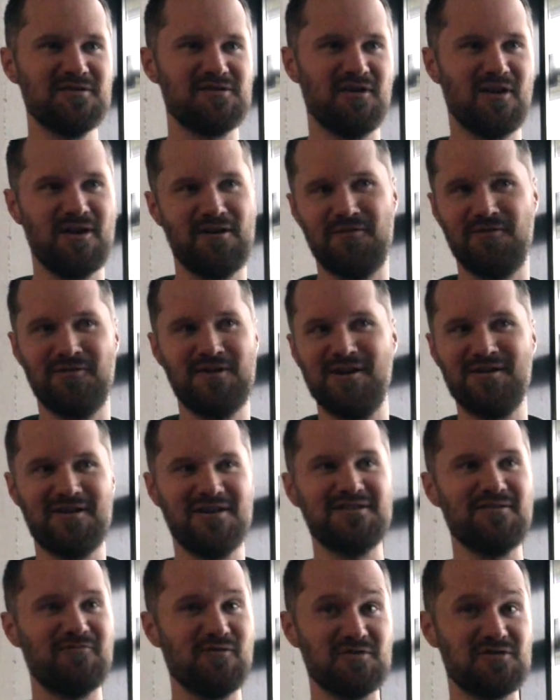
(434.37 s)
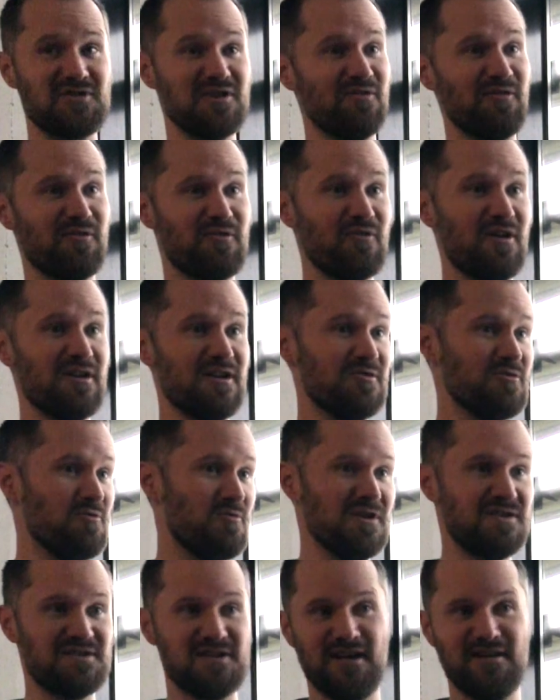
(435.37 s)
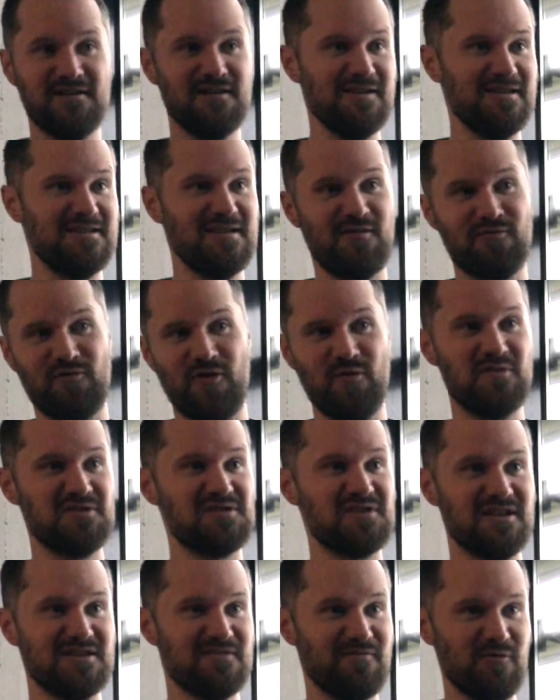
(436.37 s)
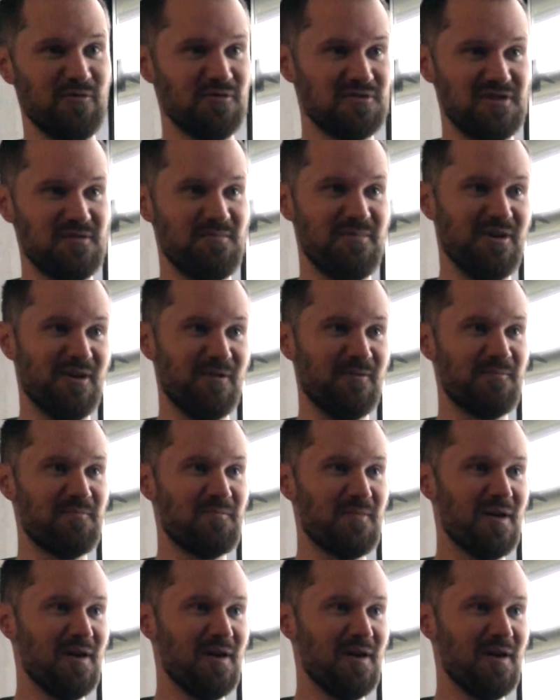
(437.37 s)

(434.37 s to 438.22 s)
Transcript: So nowadays, if you're single-threaded, you're wasting 93% of your CPU.